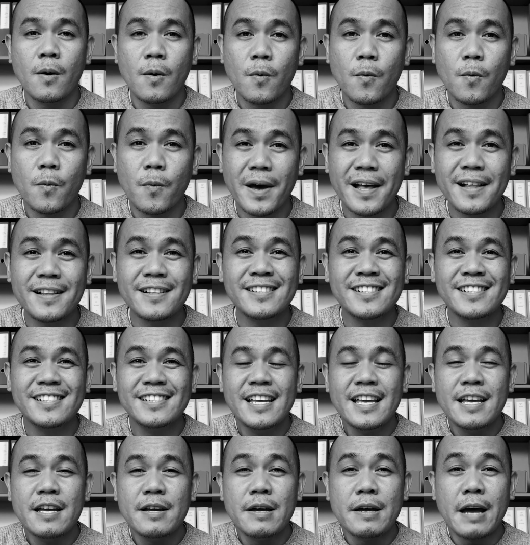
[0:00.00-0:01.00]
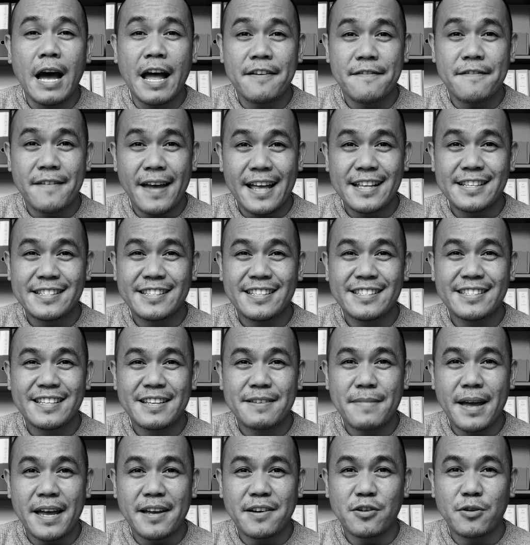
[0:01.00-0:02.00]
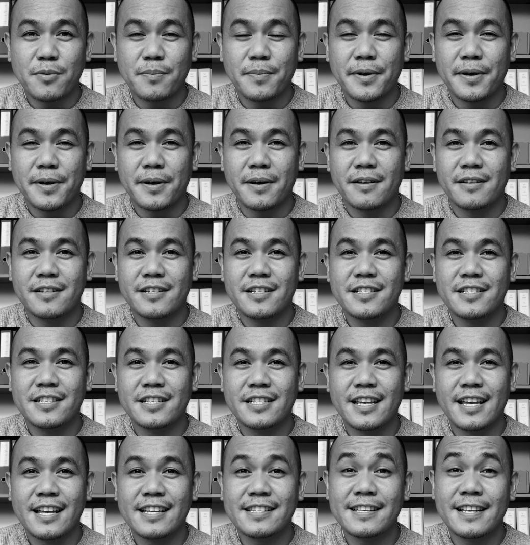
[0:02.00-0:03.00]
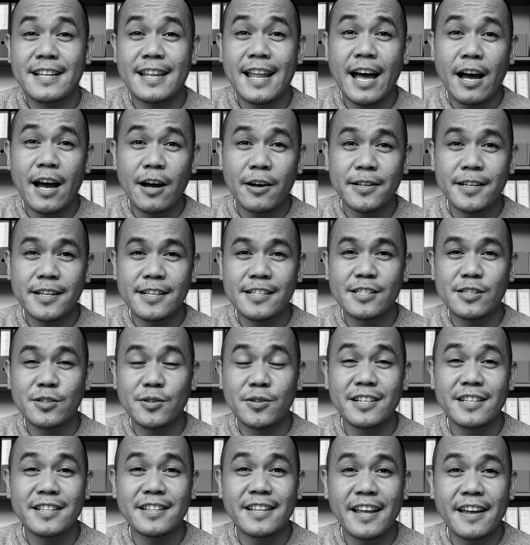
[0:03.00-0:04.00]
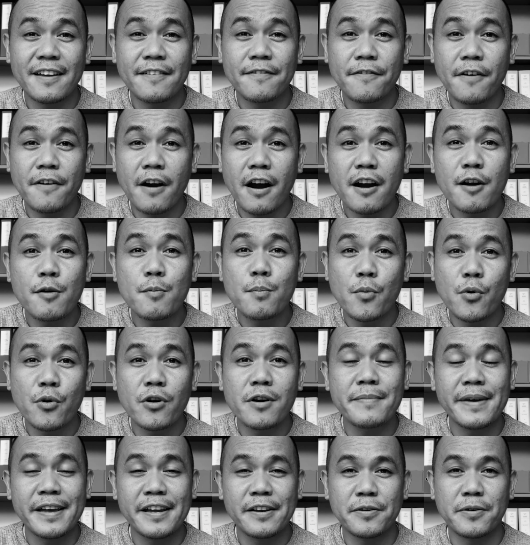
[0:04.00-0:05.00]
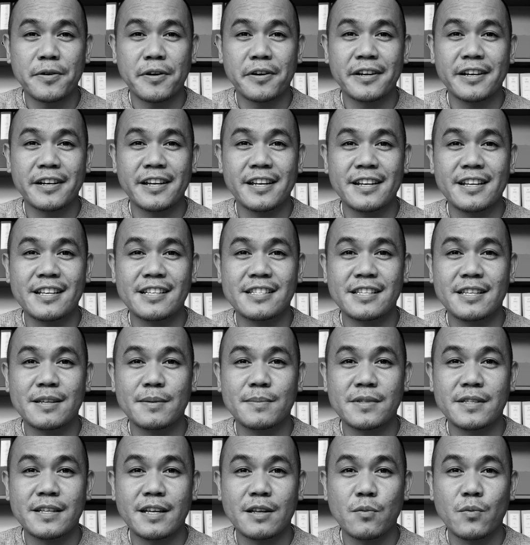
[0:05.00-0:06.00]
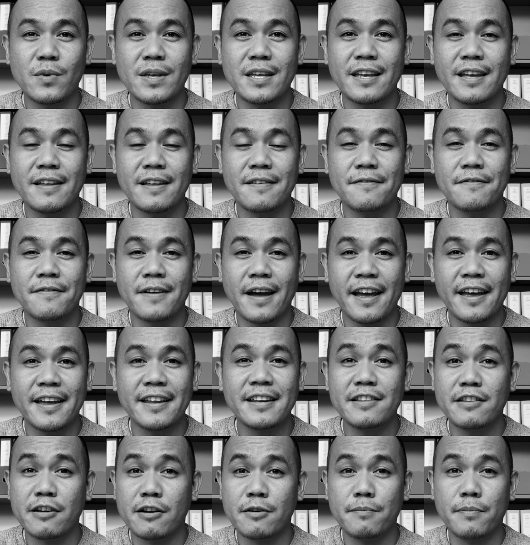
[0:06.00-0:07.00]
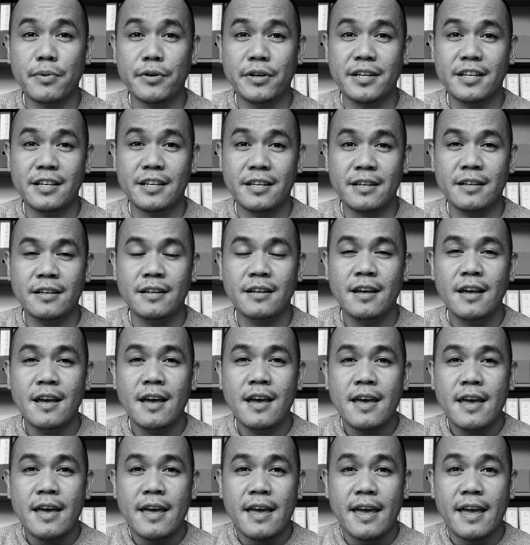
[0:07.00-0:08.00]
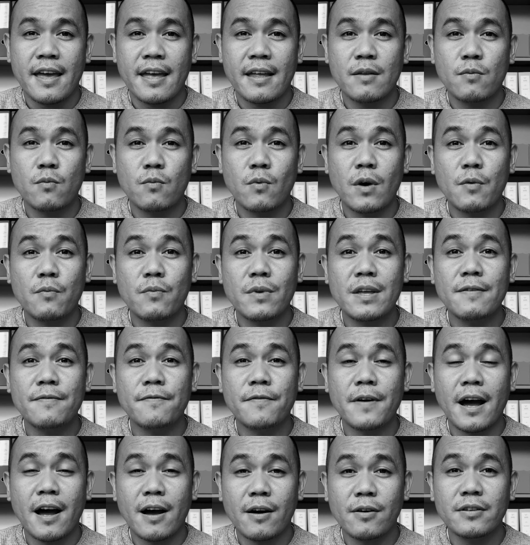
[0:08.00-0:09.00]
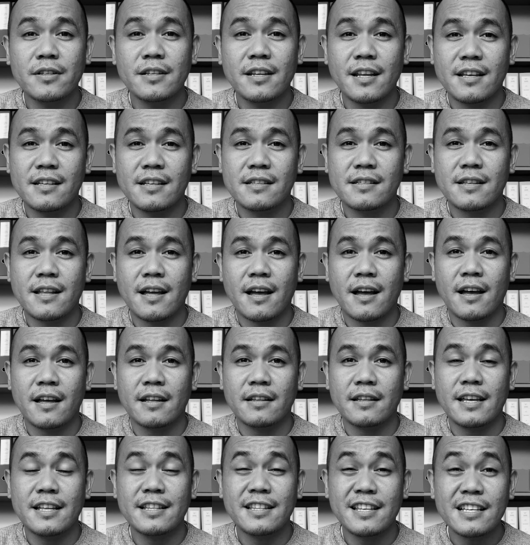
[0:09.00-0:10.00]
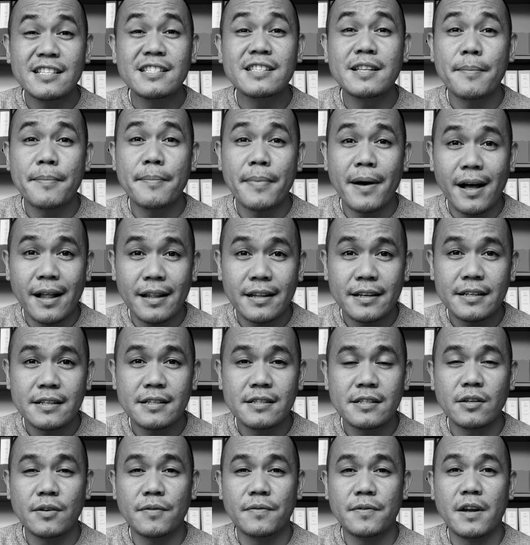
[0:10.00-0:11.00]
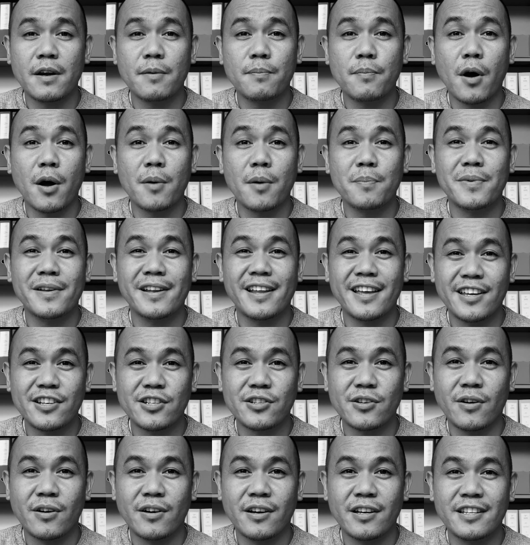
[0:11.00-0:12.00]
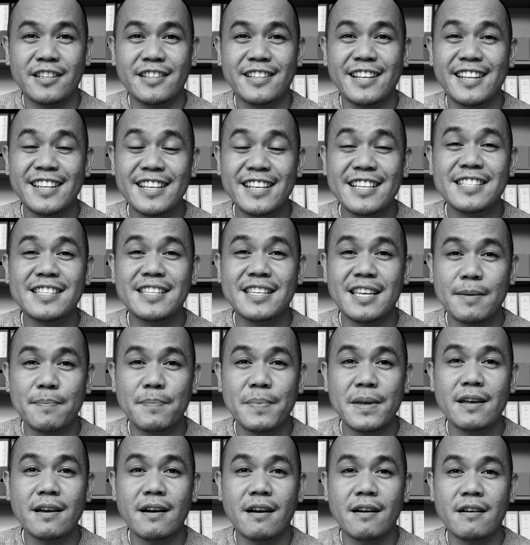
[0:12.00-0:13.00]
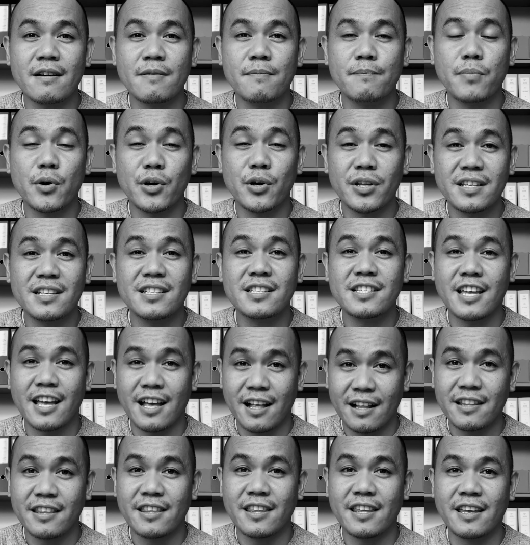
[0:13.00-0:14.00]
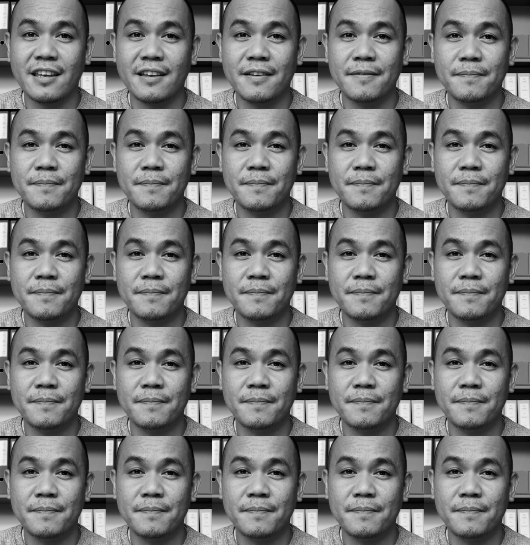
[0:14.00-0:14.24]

Well, advances in microbiology has allowed us to detect far more microorganisms that we can find in our body. And what we found is that it is the balance of their population that is keeping our bodies healthy.